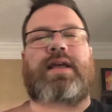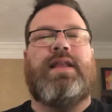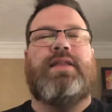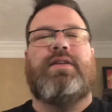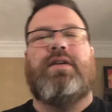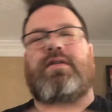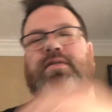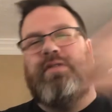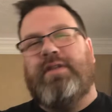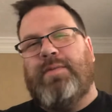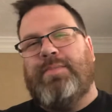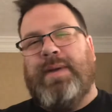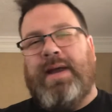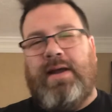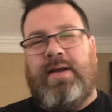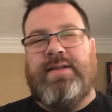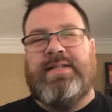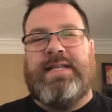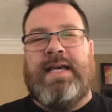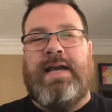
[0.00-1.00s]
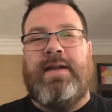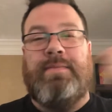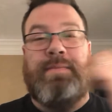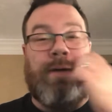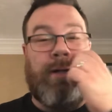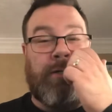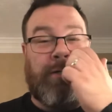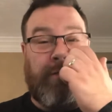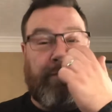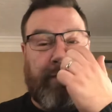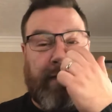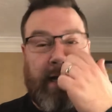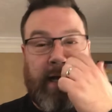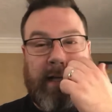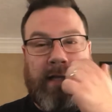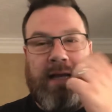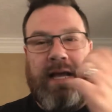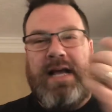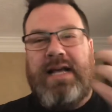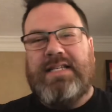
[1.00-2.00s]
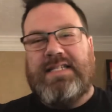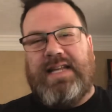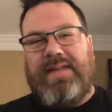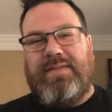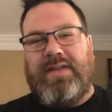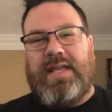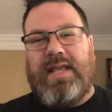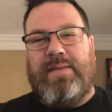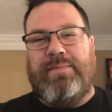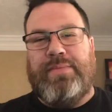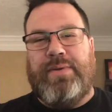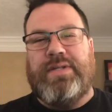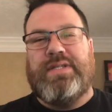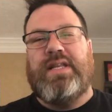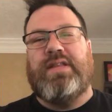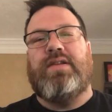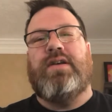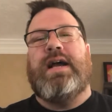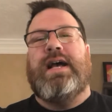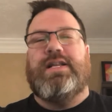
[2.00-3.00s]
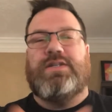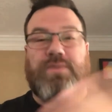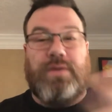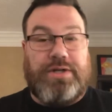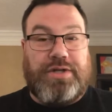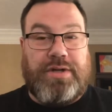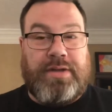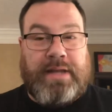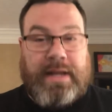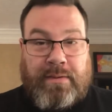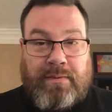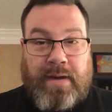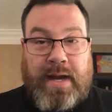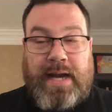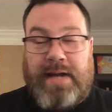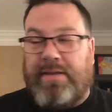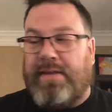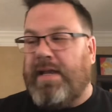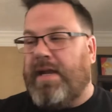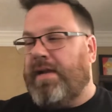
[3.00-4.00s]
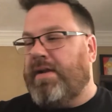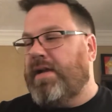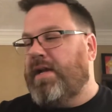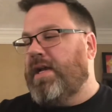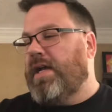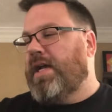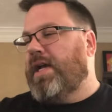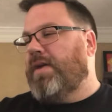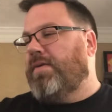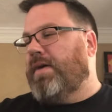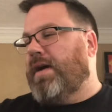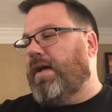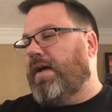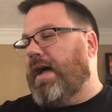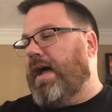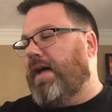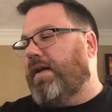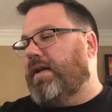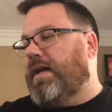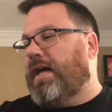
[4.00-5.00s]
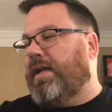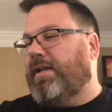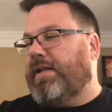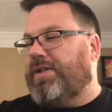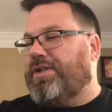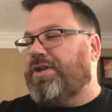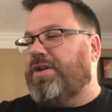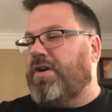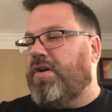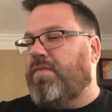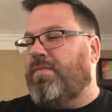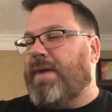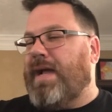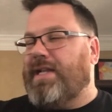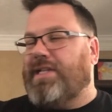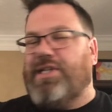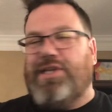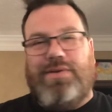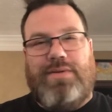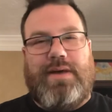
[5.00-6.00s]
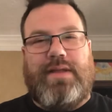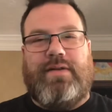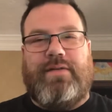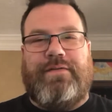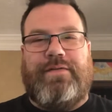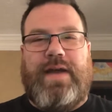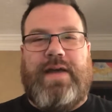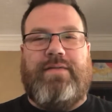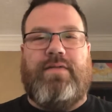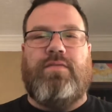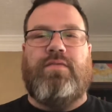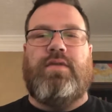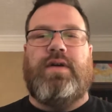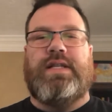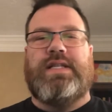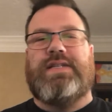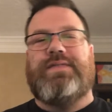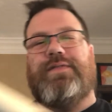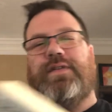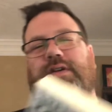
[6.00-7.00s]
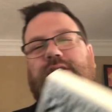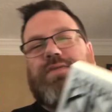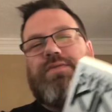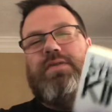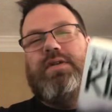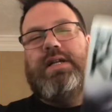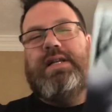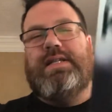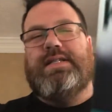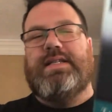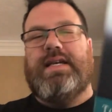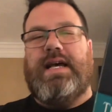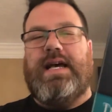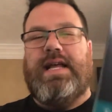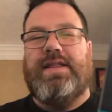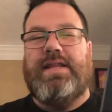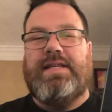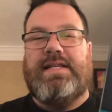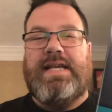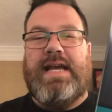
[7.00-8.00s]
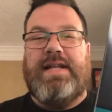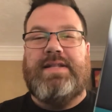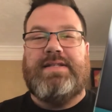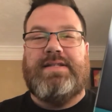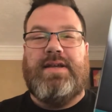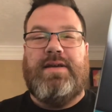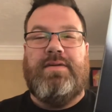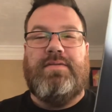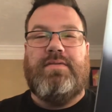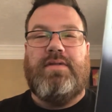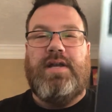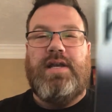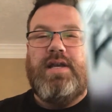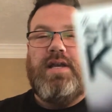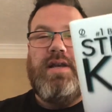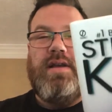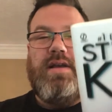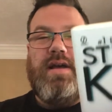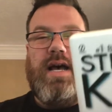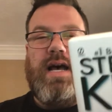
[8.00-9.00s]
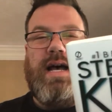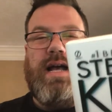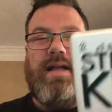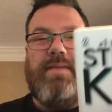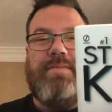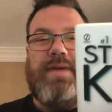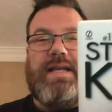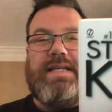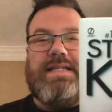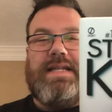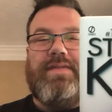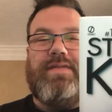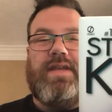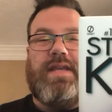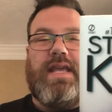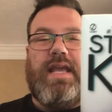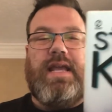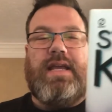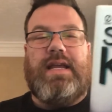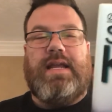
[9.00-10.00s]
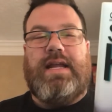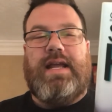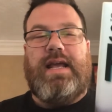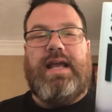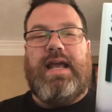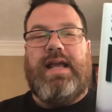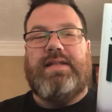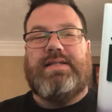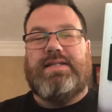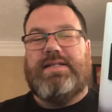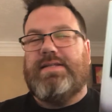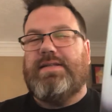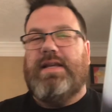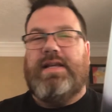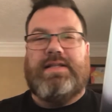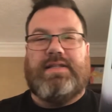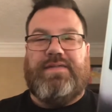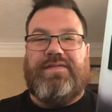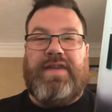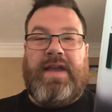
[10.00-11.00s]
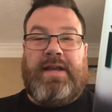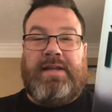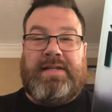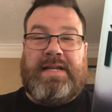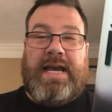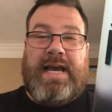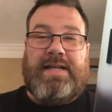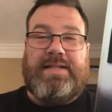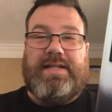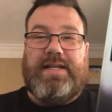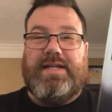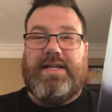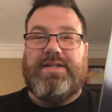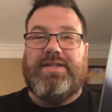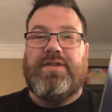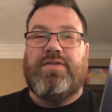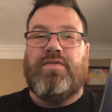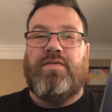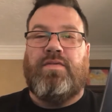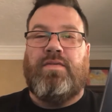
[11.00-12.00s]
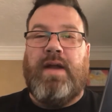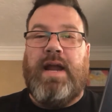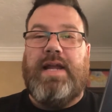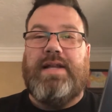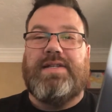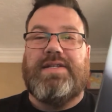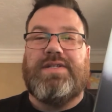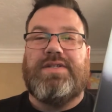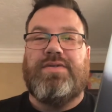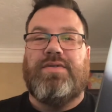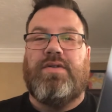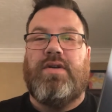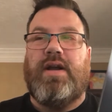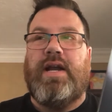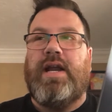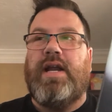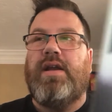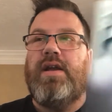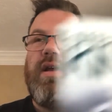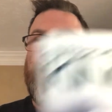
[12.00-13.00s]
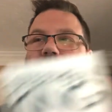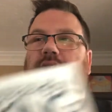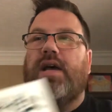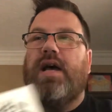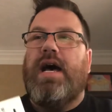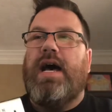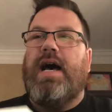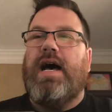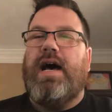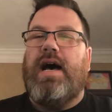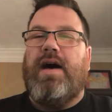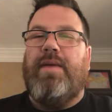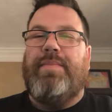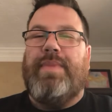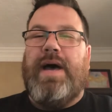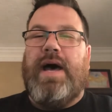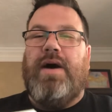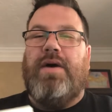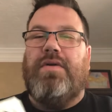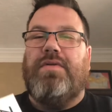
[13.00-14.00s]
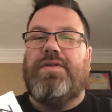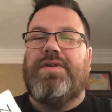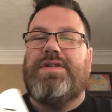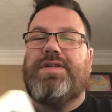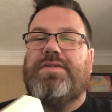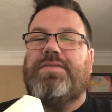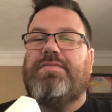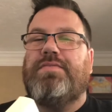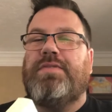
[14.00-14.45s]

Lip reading: their parents had a bunch of Stephen King books at their house. What should they read then? Well, I'll let you know my two other favorite ones. First one is The Dead Zone by Stephen King, and it's fantastic. It's a great story about,